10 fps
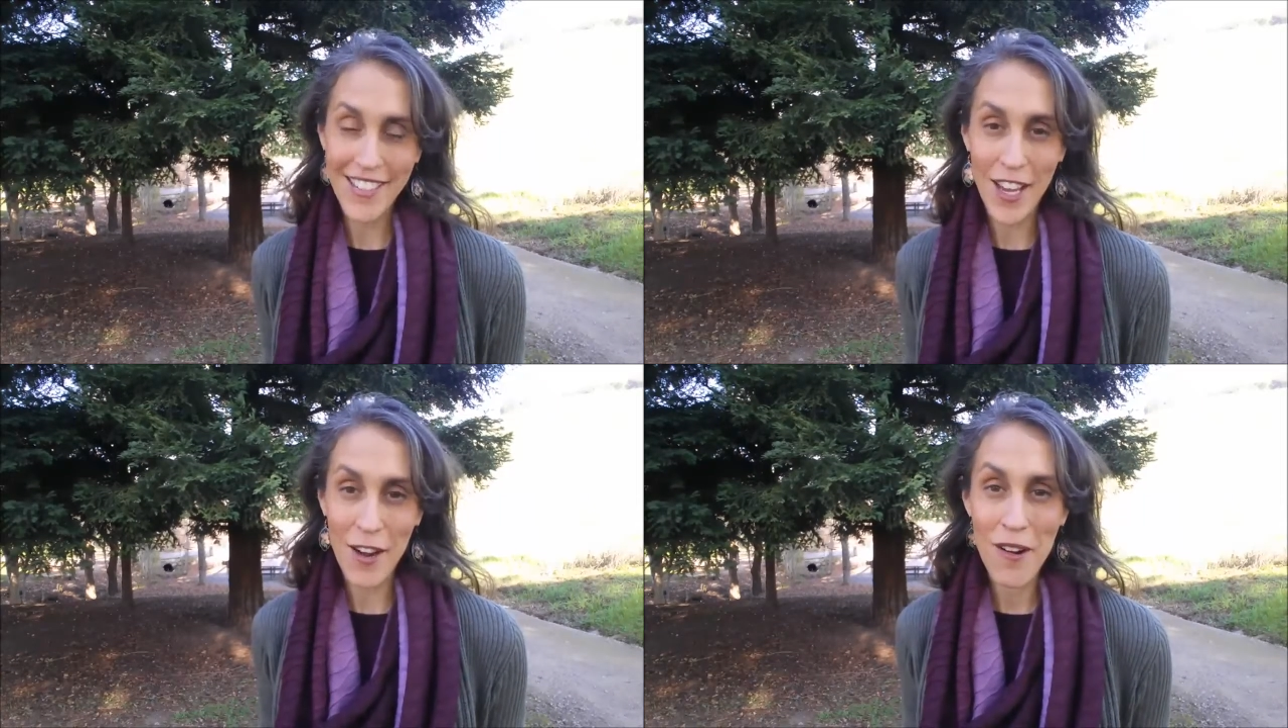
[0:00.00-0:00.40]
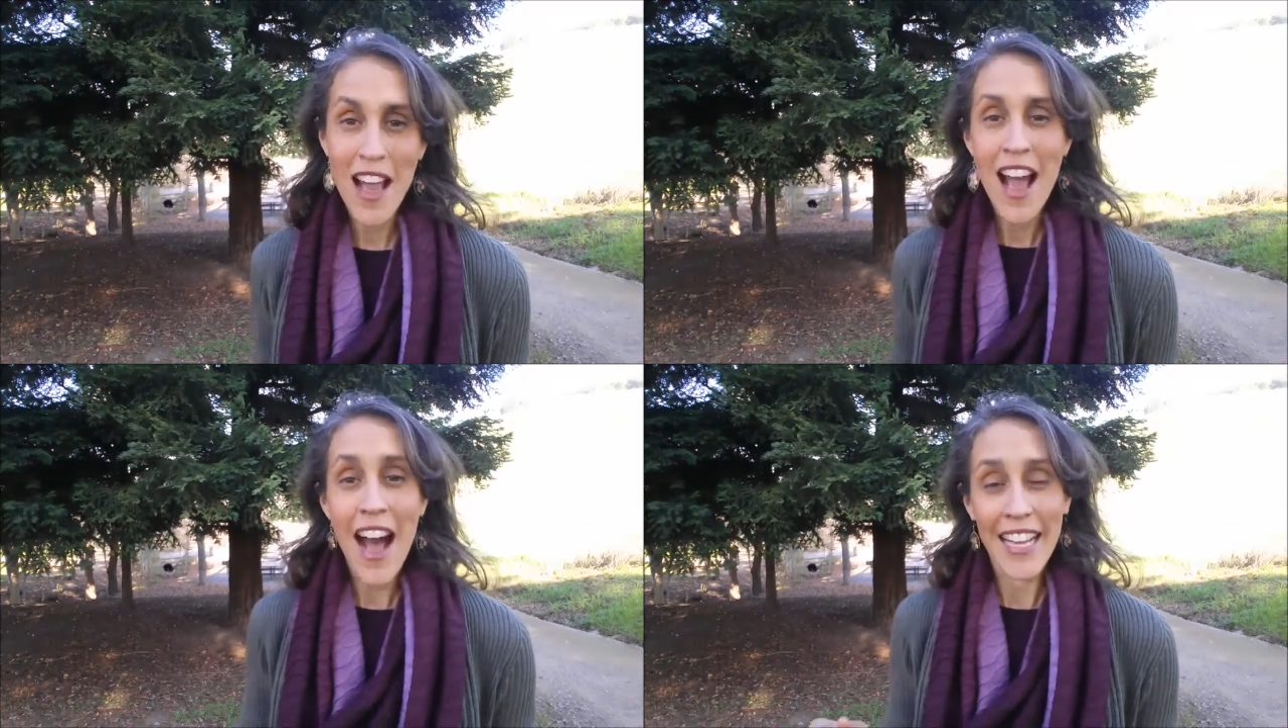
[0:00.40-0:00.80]
So
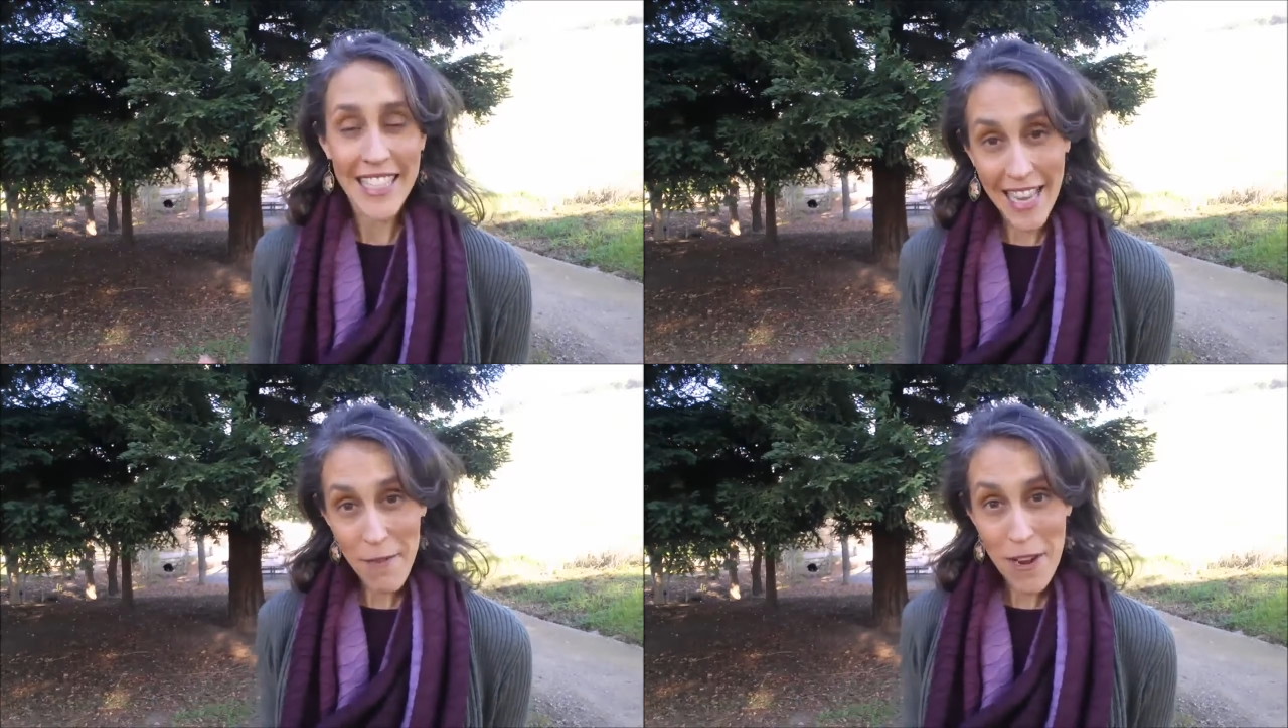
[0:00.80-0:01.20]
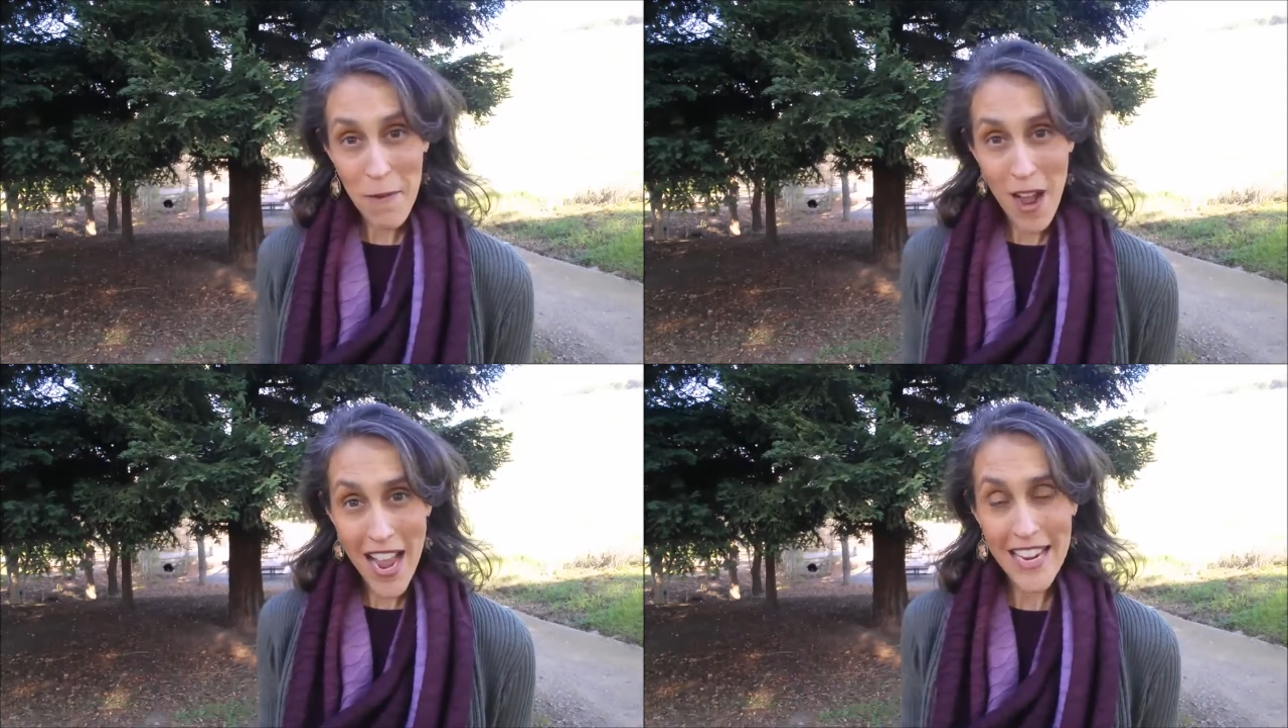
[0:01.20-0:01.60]
I say
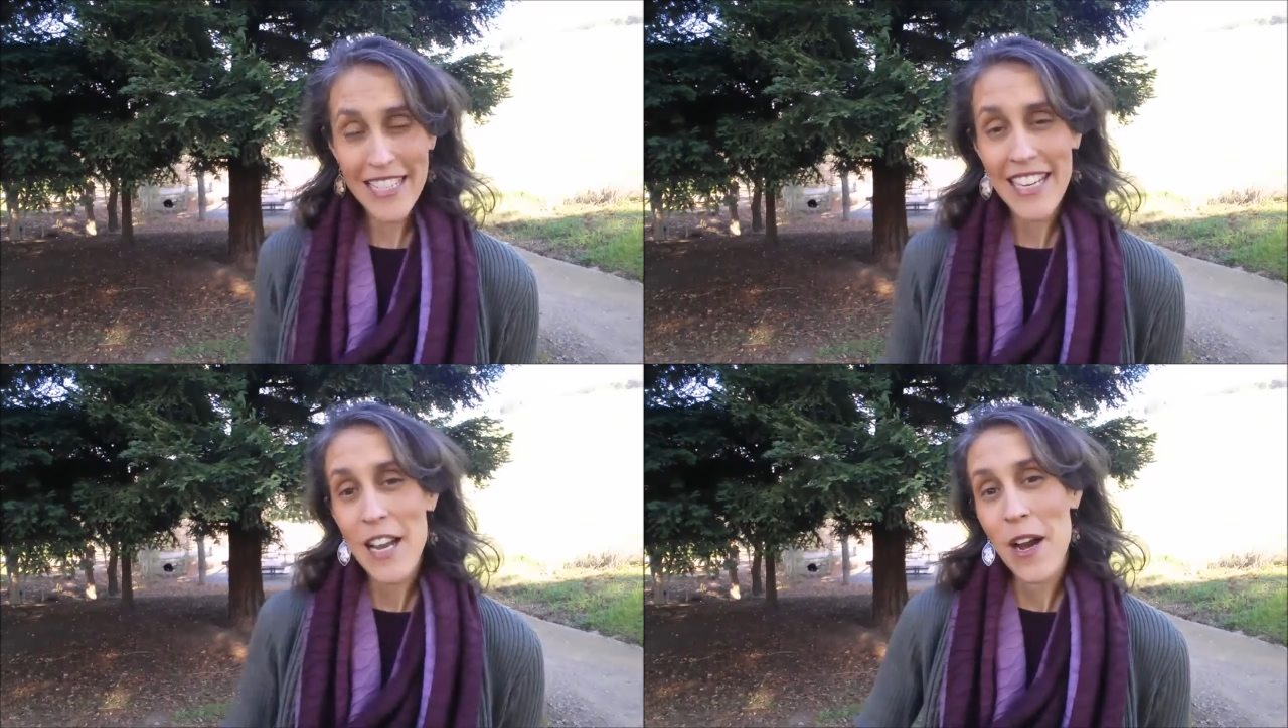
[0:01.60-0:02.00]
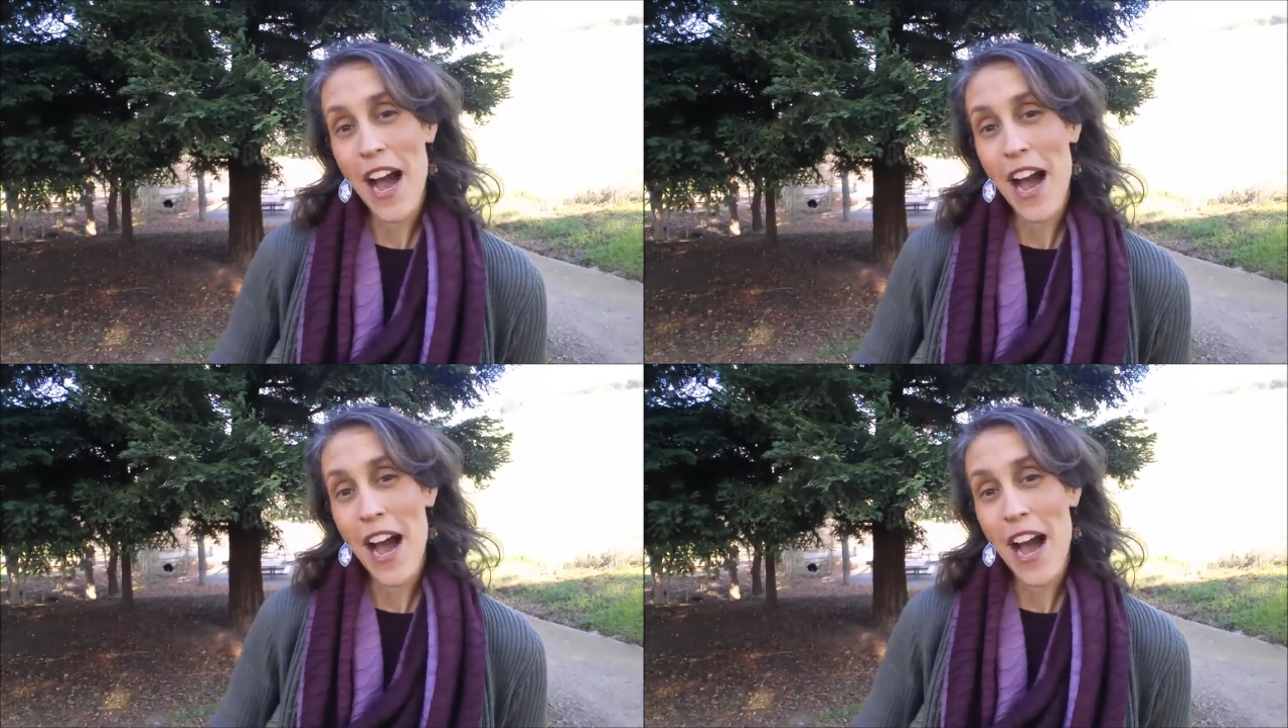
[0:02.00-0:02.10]
rewind,